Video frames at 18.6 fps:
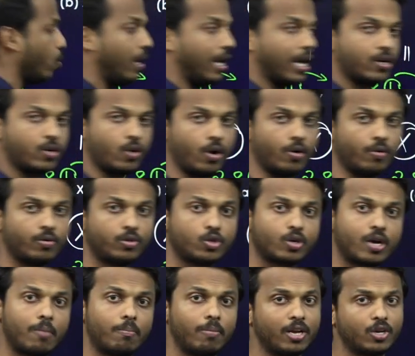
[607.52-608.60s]
2 electron
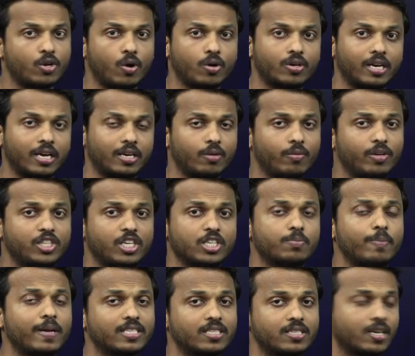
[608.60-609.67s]
to complete octet, which
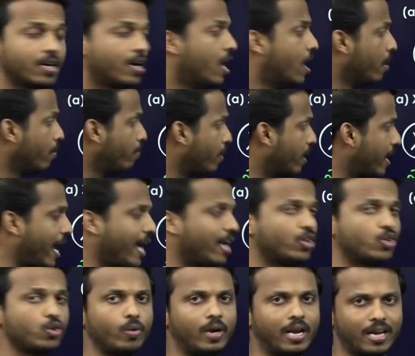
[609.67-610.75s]
is best,
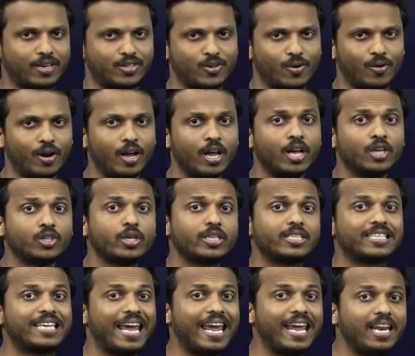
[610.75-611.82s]
gain 2 electron. So
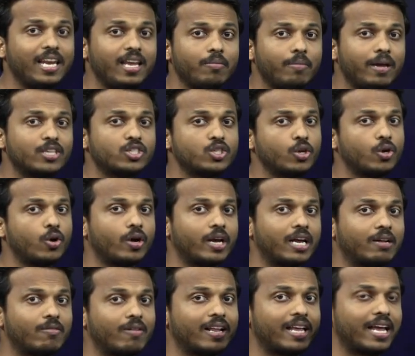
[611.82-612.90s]
it's gaining means, you know,
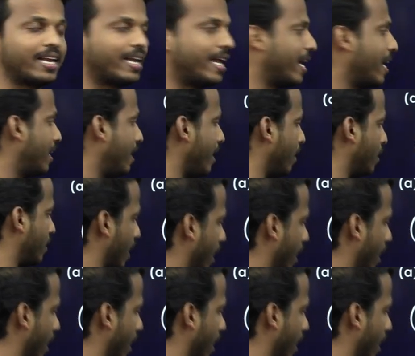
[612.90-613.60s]
it will get negative